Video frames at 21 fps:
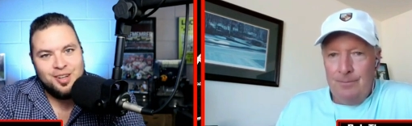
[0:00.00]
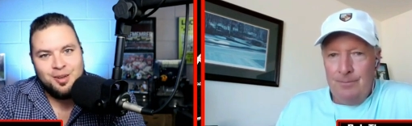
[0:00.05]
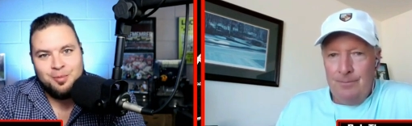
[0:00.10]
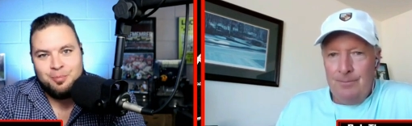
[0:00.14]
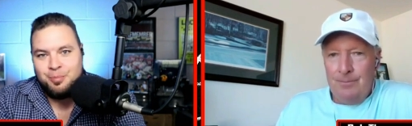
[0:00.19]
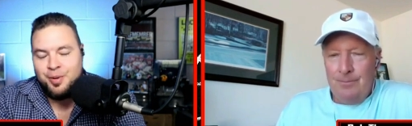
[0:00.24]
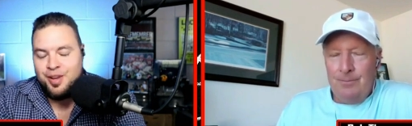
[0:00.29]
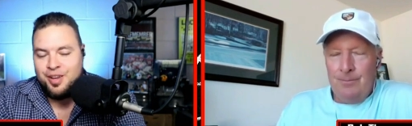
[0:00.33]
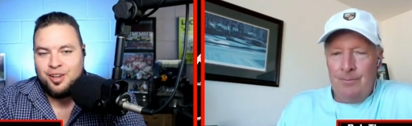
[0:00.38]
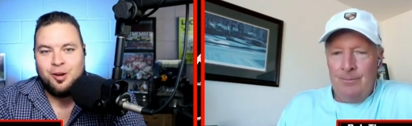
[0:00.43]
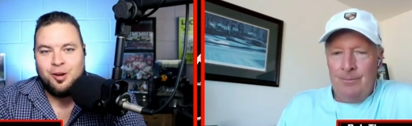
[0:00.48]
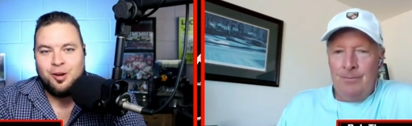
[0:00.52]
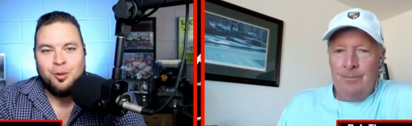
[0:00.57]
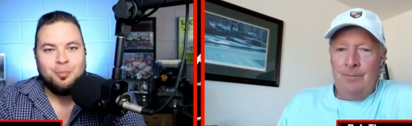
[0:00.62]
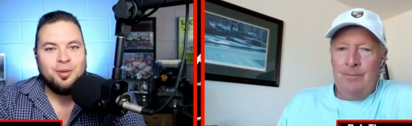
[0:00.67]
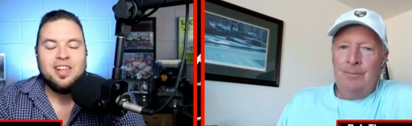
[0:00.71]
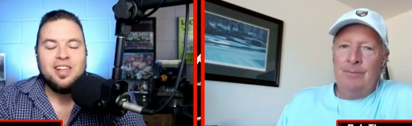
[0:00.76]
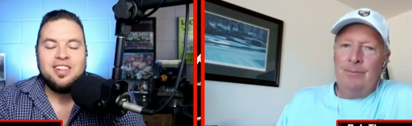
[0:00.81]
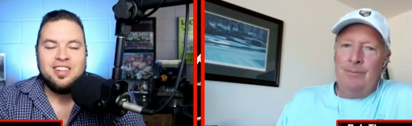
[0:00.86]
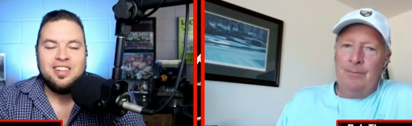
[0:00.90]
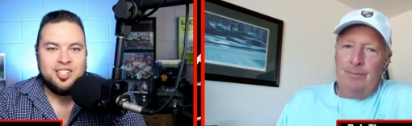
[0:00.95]
Speaker 1: being
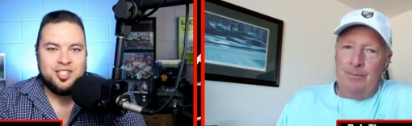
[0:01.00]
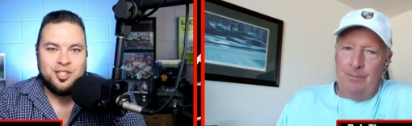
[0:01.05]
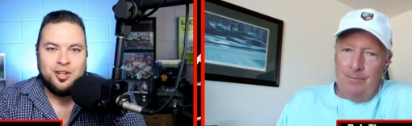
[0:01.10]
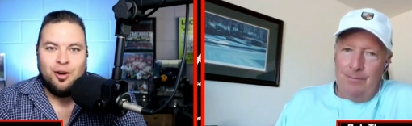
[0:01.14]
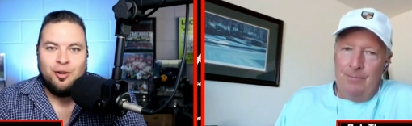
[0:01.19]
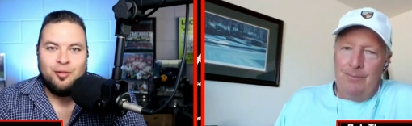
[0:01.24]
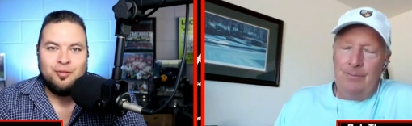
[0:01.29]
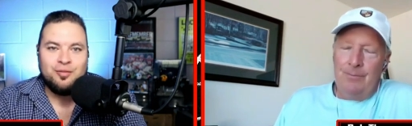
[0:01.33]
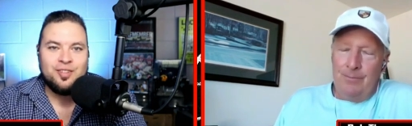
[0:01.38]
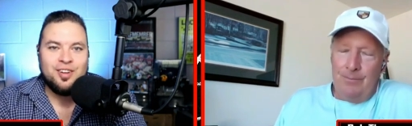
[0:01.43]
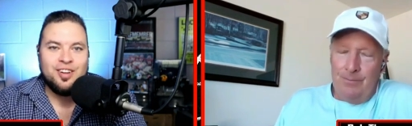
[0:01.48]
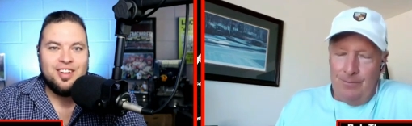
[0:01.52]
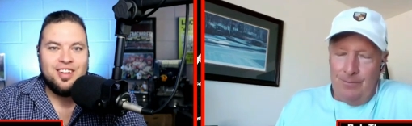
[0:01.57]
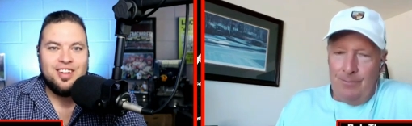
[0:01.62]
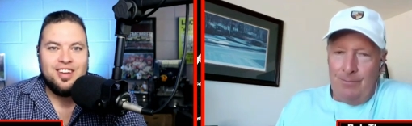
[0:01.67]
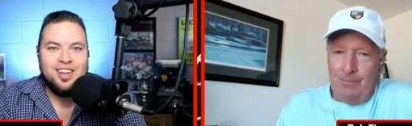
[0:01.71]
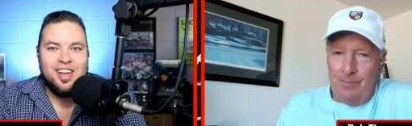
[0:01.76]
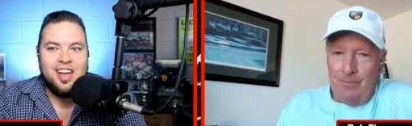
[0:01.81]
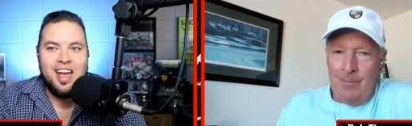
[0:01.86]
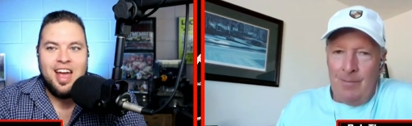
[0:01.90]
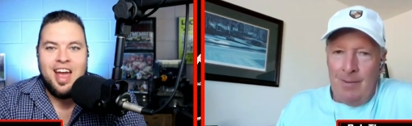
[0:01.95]
completely shelved,
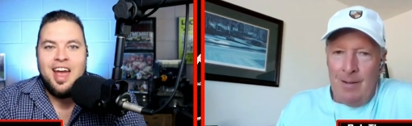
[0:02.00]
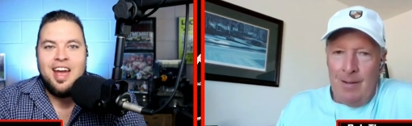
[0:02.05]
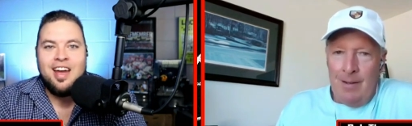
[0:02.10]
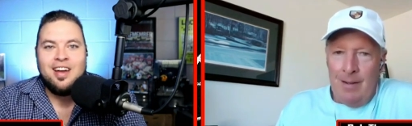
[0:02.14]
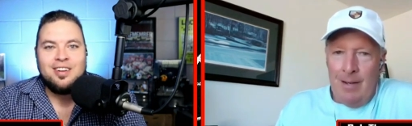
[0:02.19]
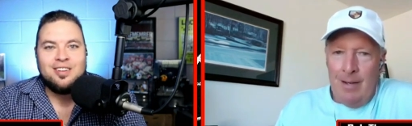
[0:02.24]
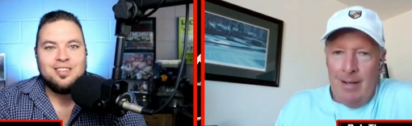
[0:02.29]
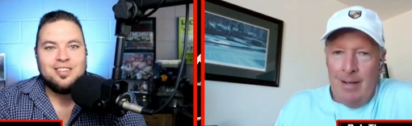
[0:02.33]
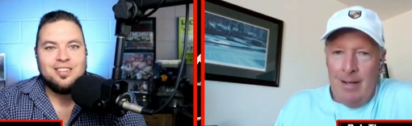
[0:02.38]
and